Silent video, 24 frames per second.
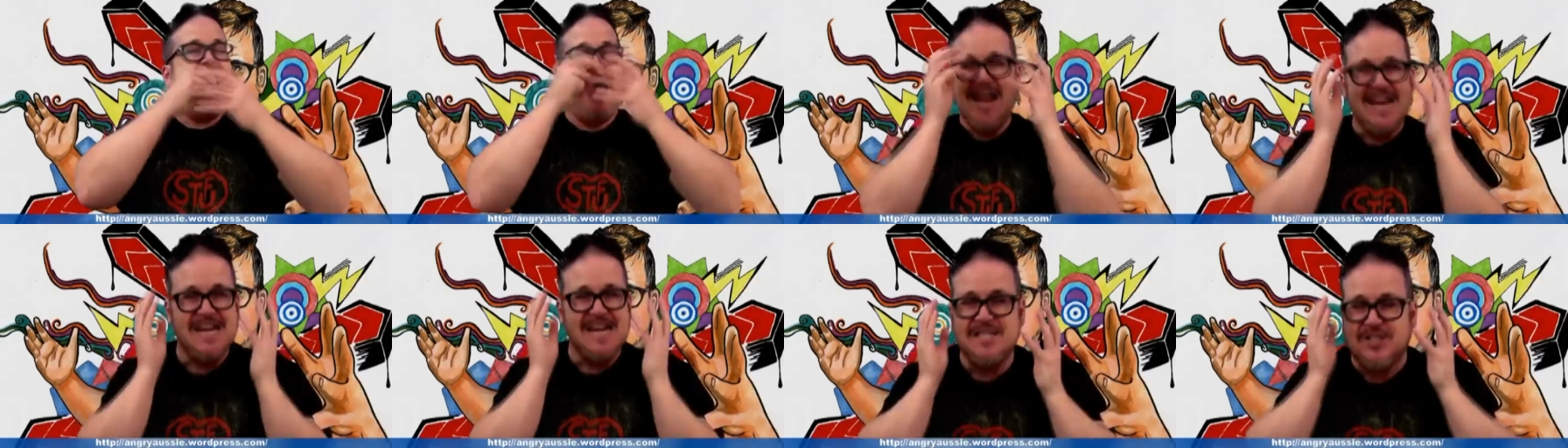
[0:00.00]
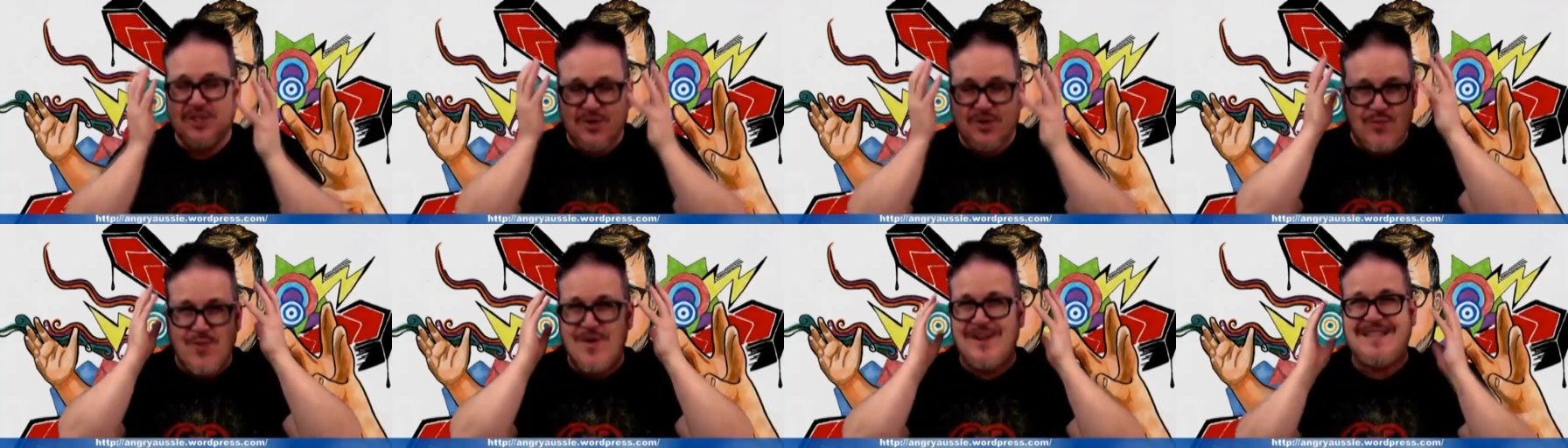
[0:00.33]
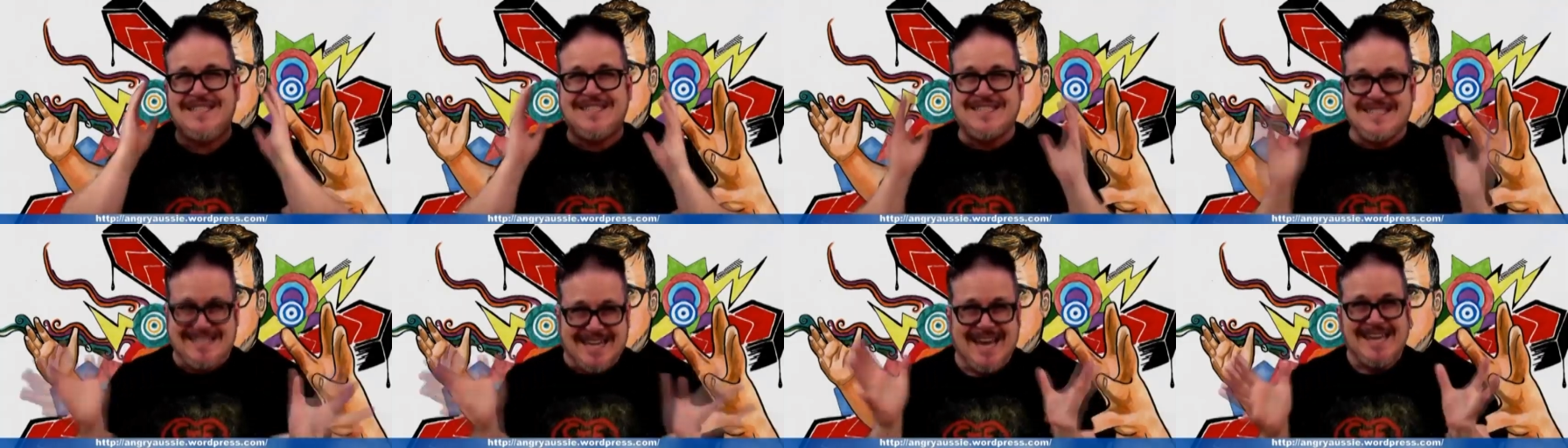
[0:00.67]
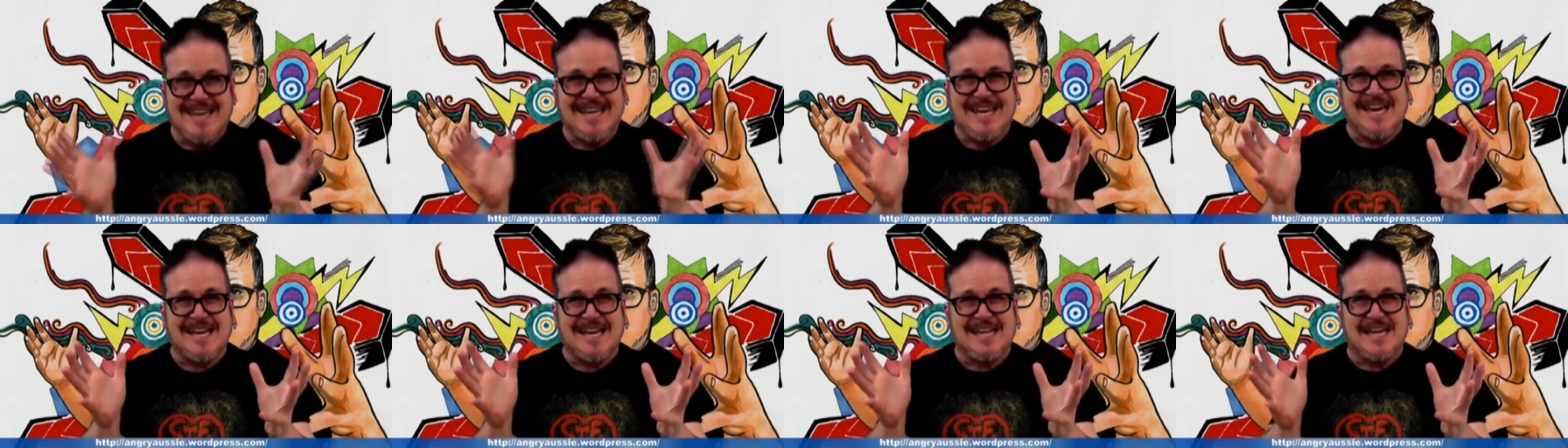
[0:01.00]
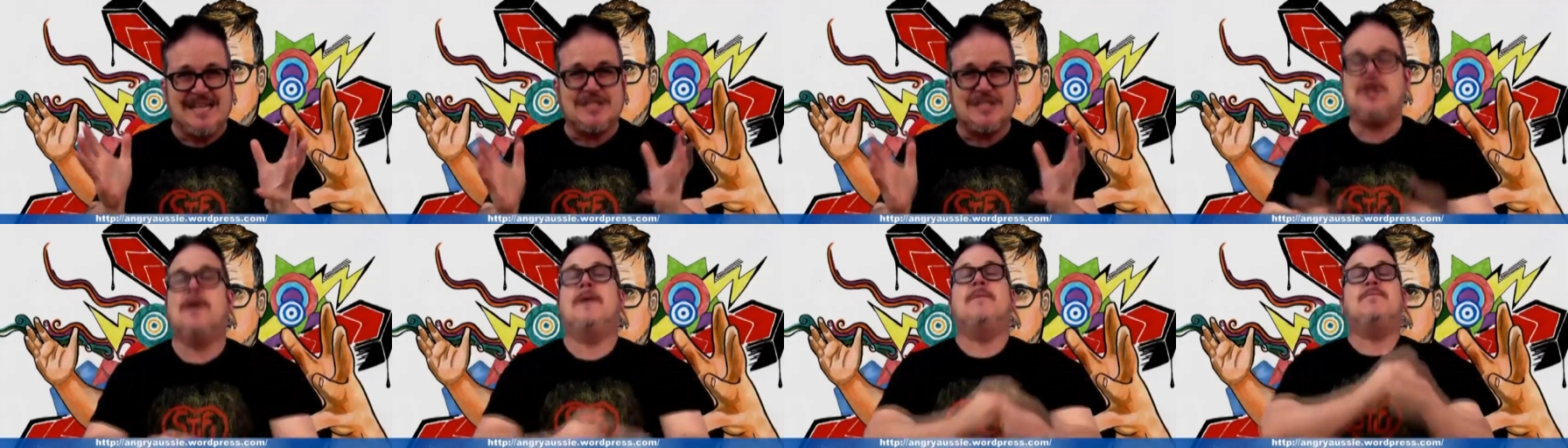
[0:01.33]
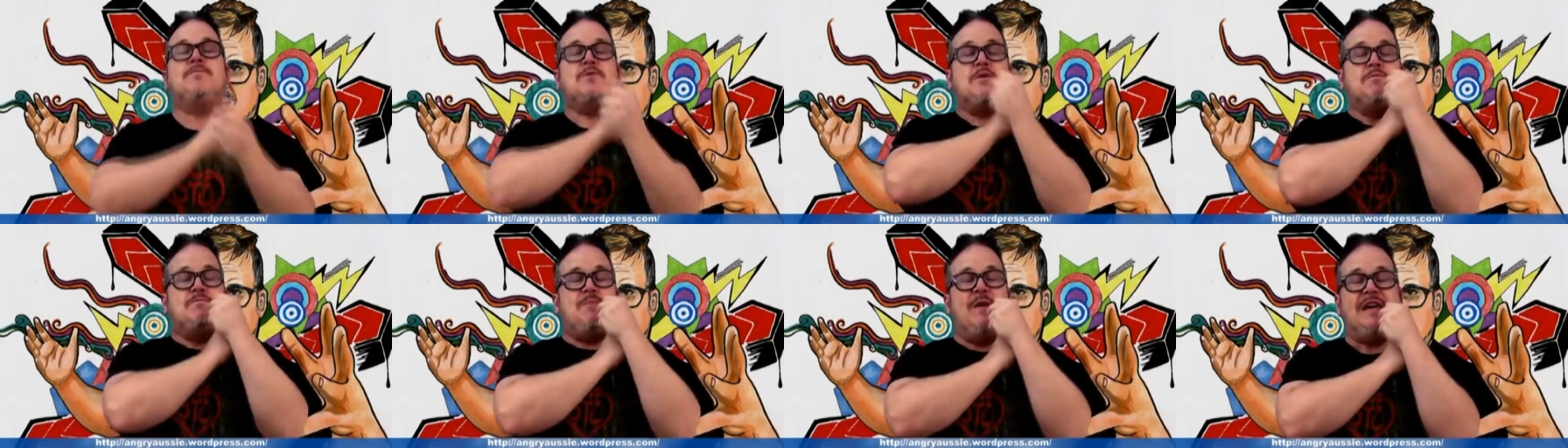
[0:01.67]
And it's ridiculous
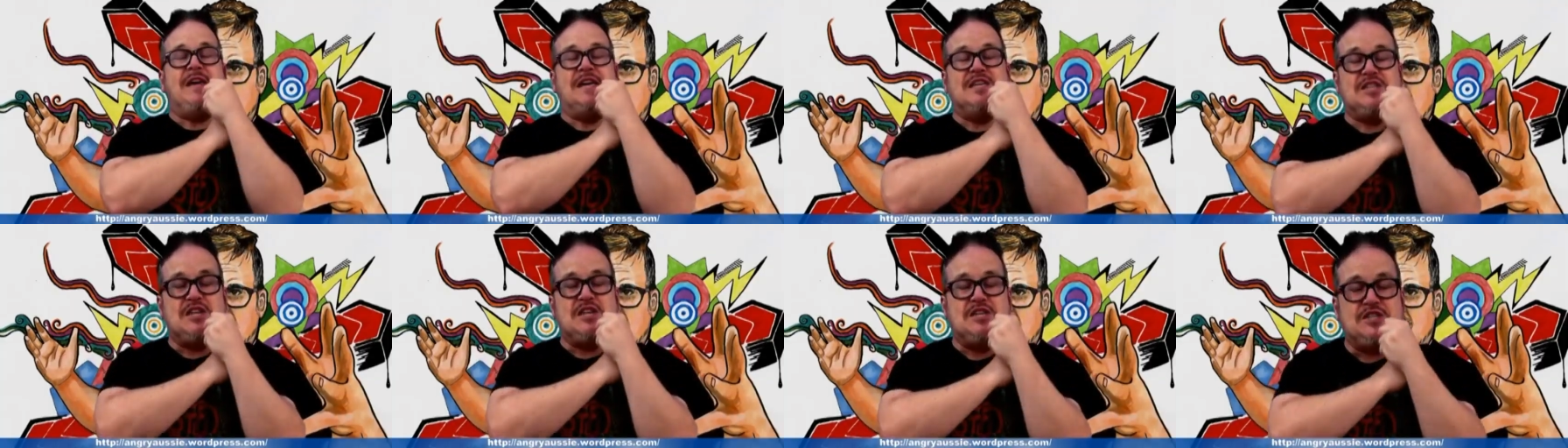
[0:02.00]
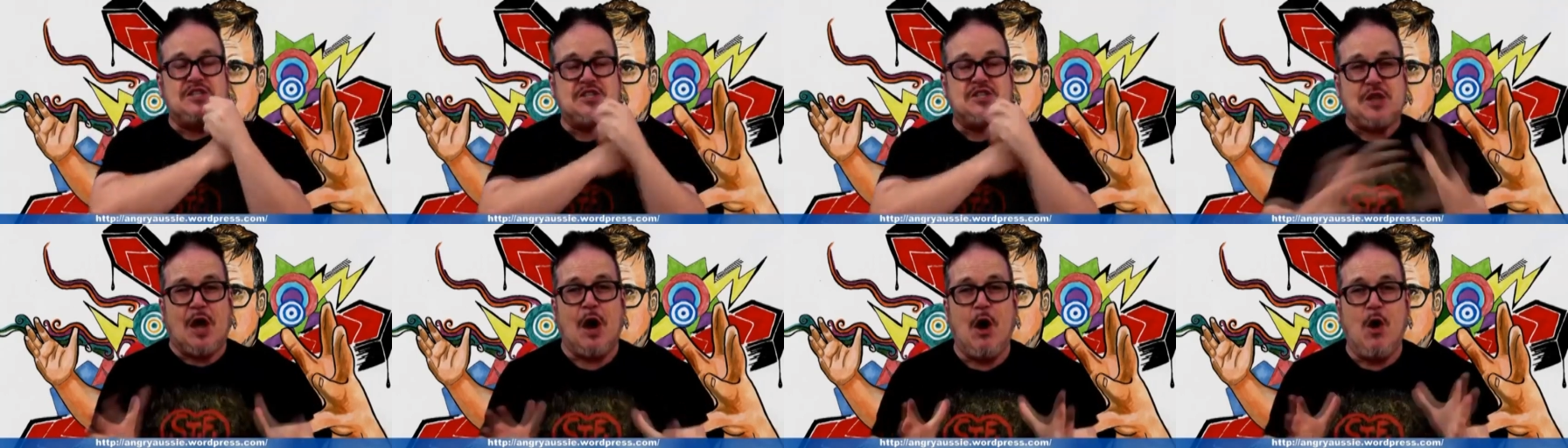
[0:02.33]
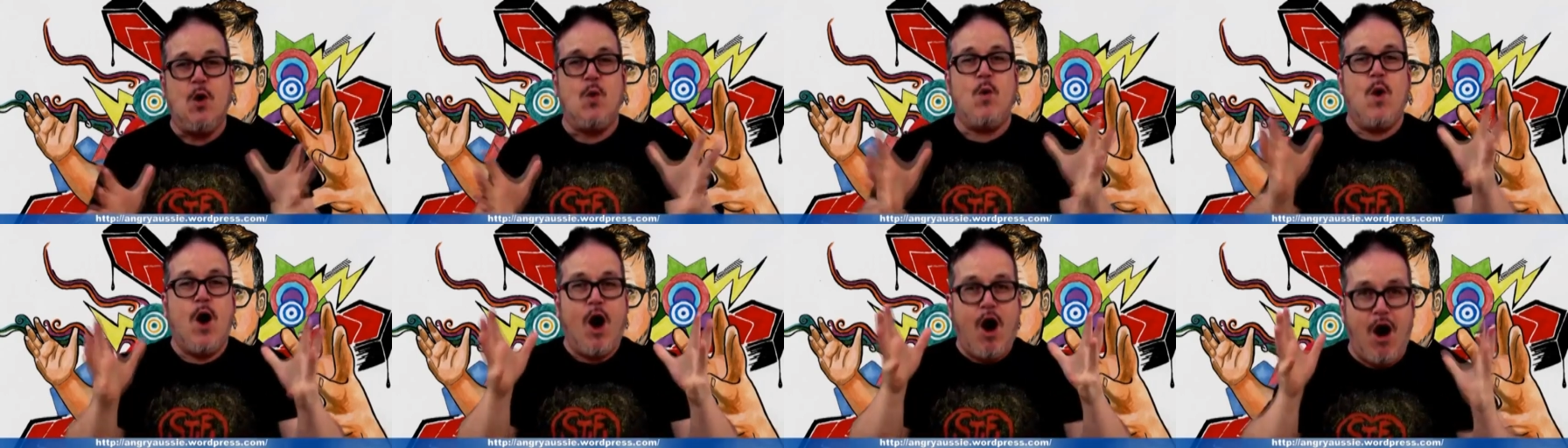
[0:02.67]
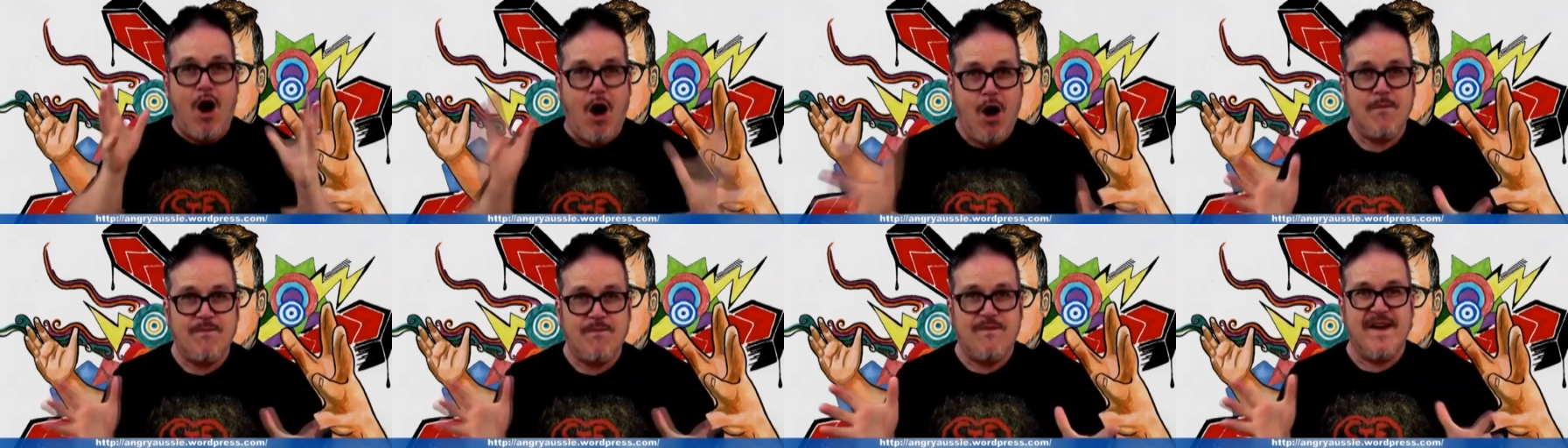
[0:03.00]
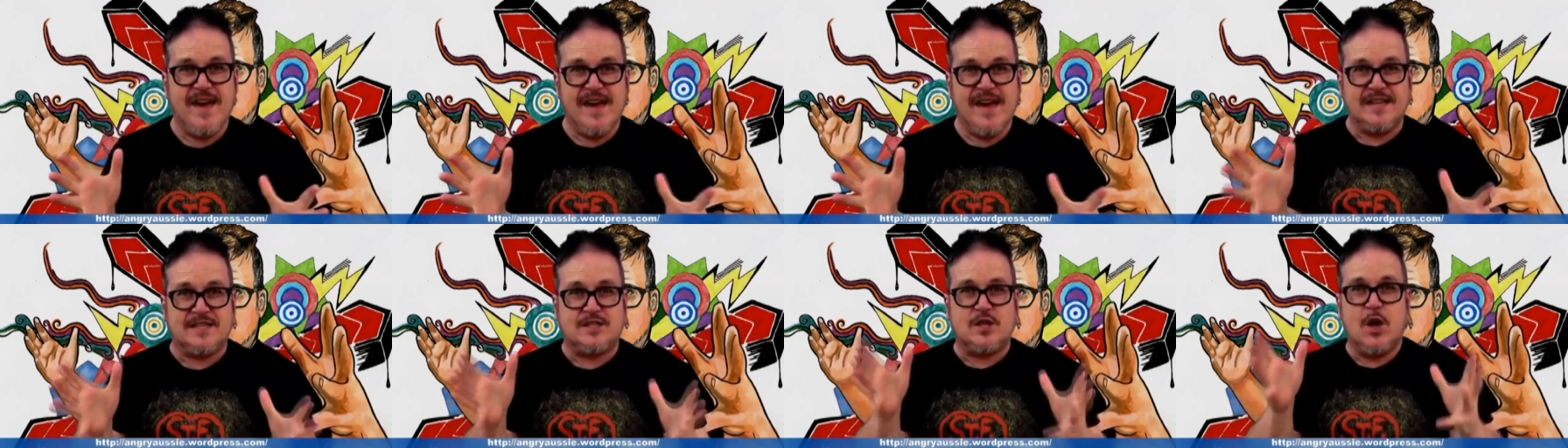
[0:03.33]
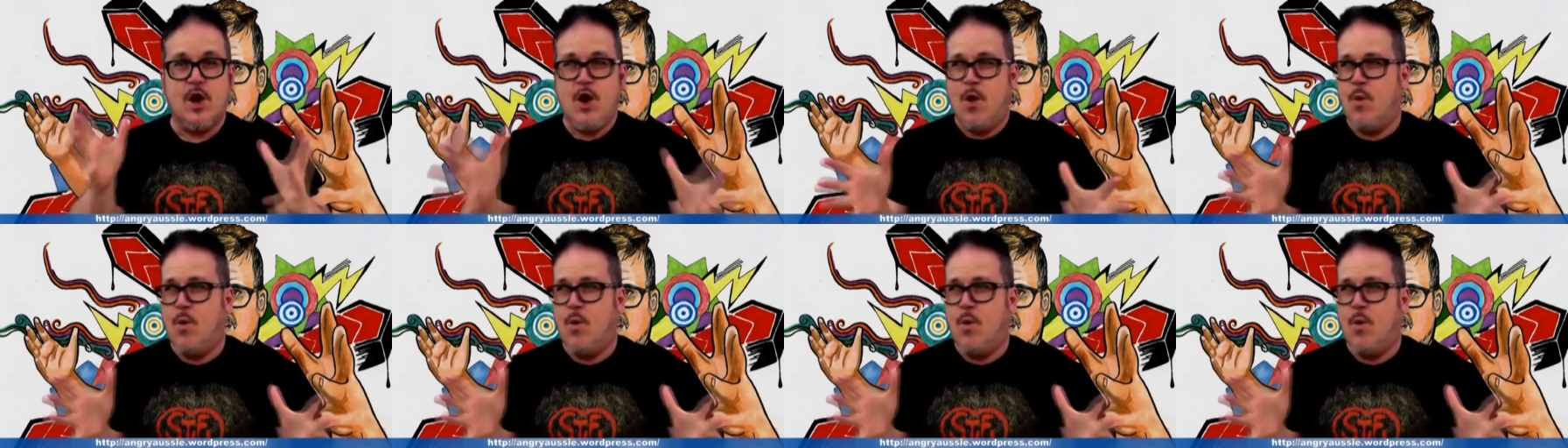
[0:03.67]
because it's so obvious